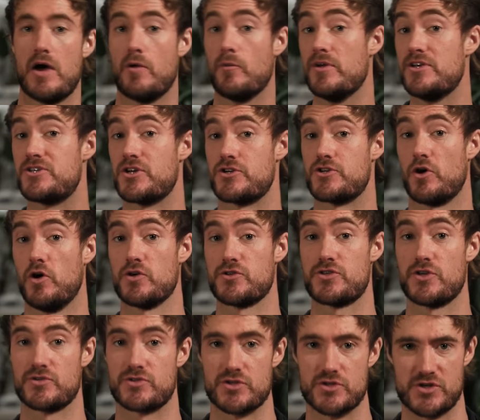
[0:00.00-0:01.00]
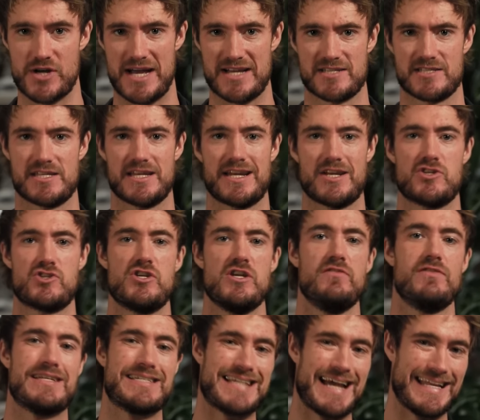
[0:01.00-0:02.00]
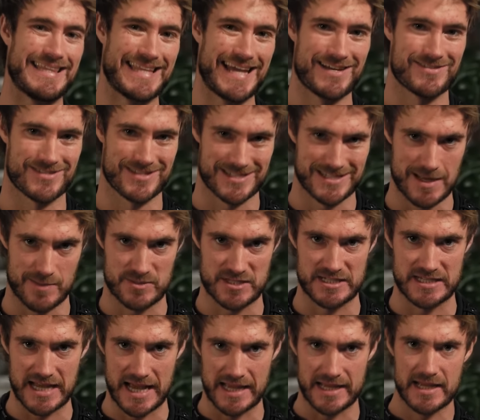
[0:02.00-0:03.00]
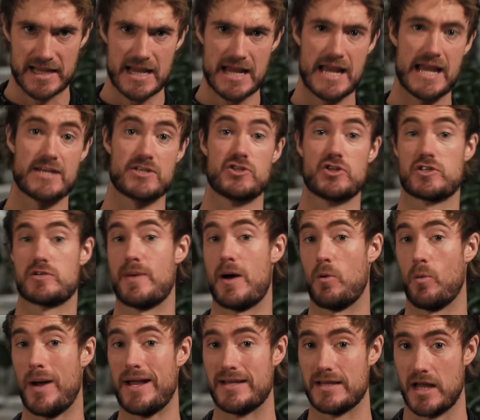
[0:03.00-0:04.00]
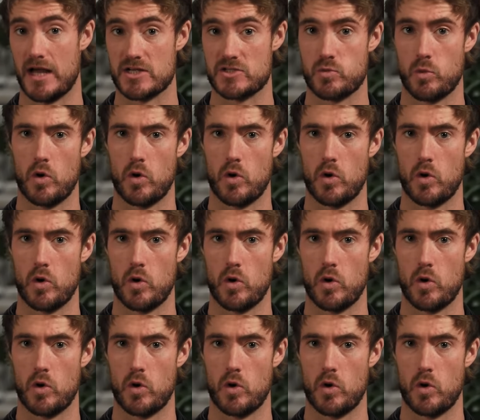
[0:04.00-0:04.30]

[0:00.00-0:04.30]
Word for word: Now, research also suggests that achieving 10,000 steps a day isn't just about weight loss.